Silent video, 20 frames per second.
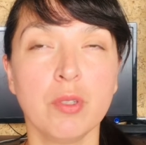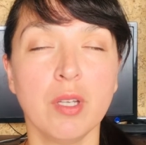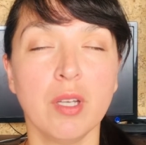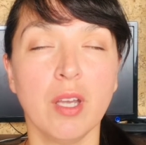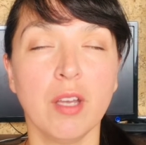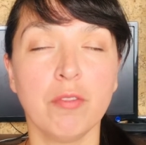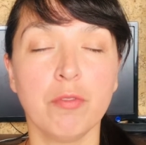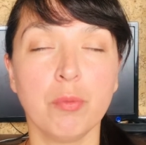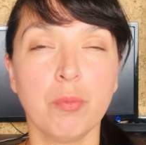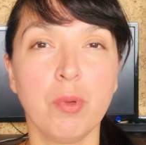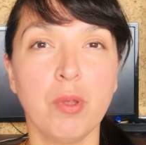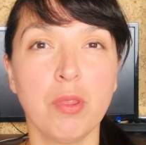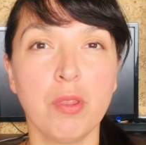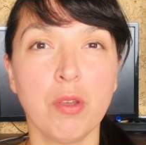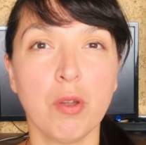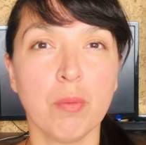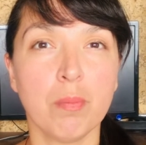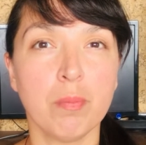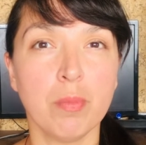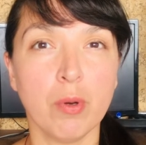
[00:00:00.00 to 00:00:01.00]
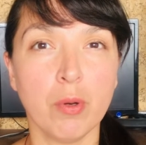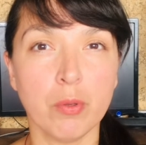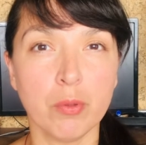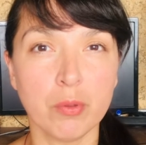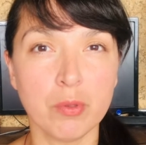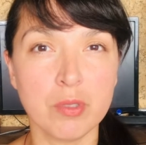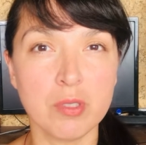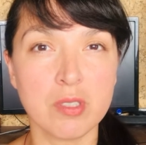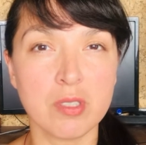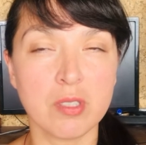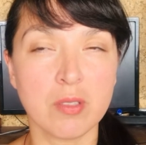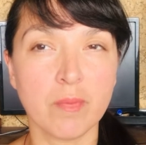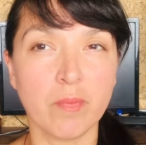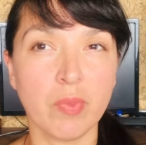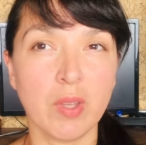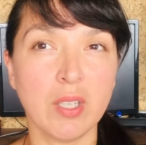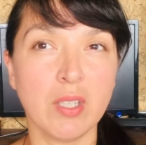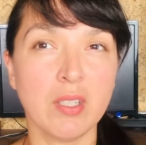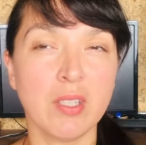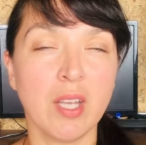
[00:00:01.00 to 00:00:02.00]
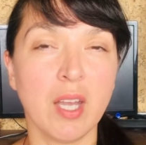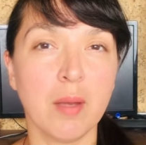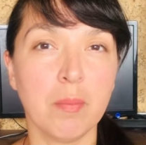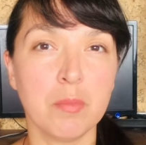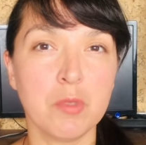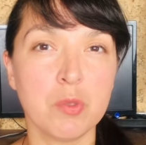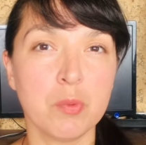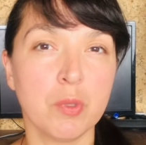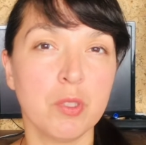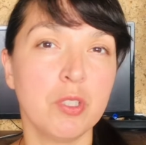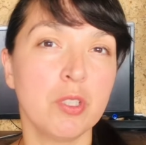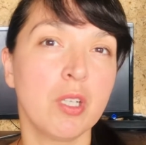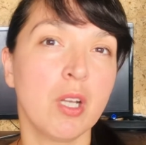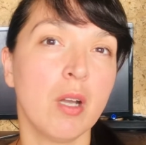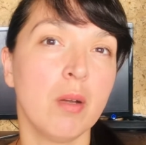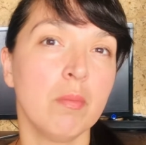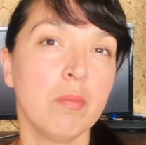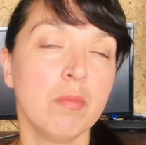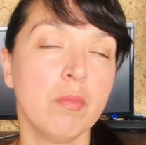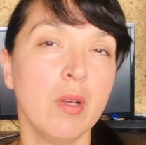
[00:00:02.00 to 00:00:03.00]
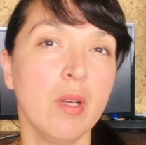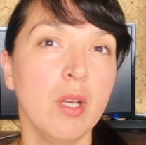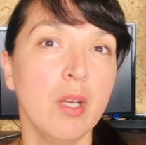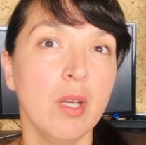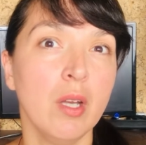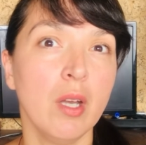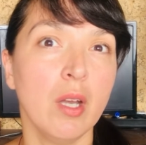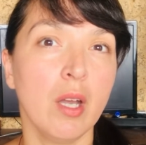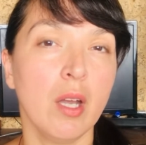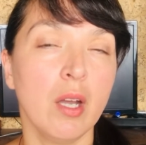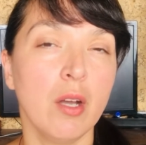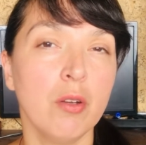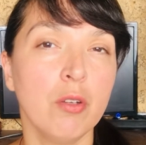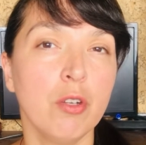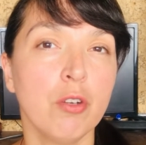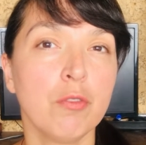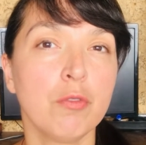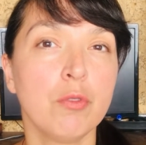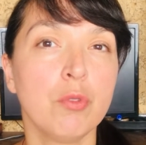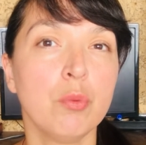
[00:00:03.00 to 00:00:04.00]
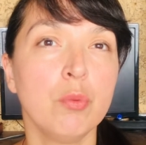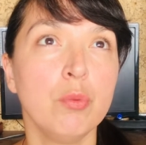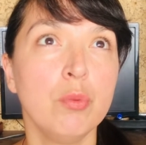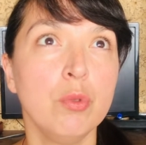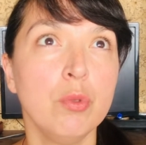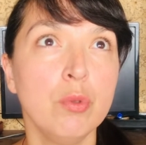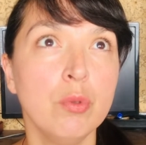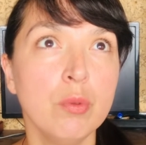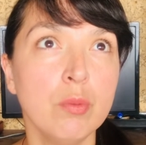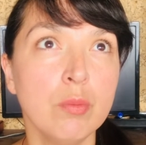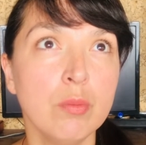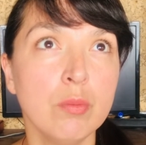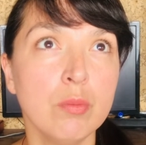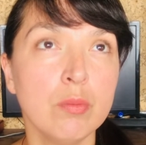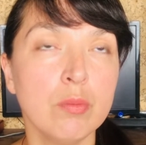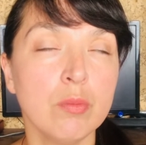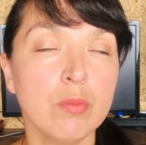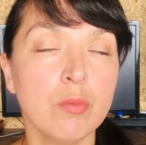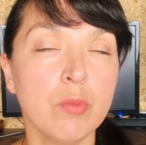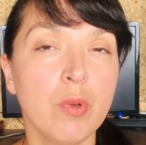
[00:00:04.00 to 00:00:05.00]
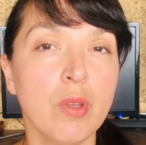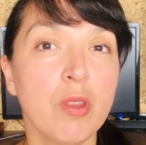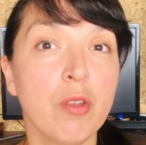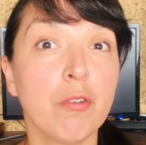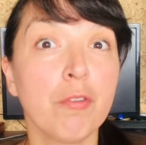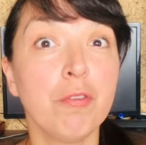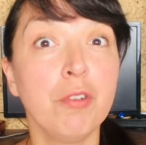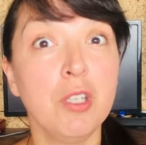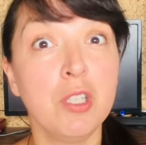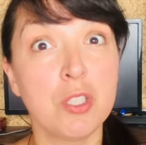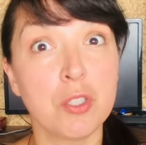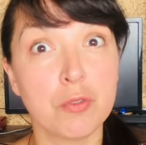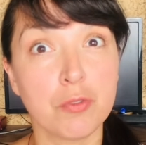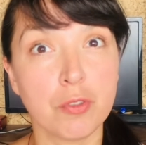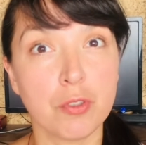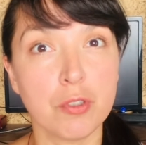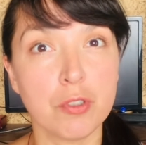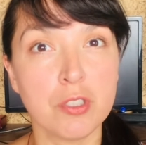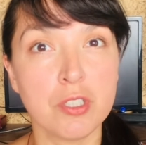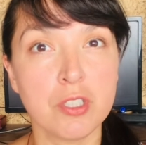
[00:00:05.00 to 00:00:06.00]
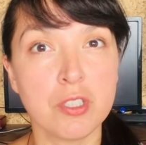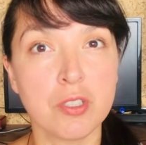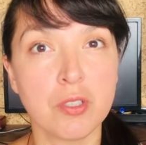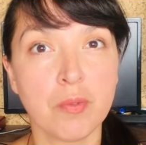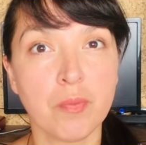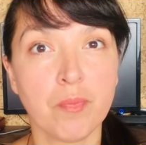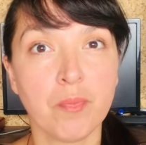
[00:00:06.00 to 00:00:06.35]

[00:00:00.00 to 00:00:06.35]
have with your bones, and it happens when you come out of the womb with your feet first.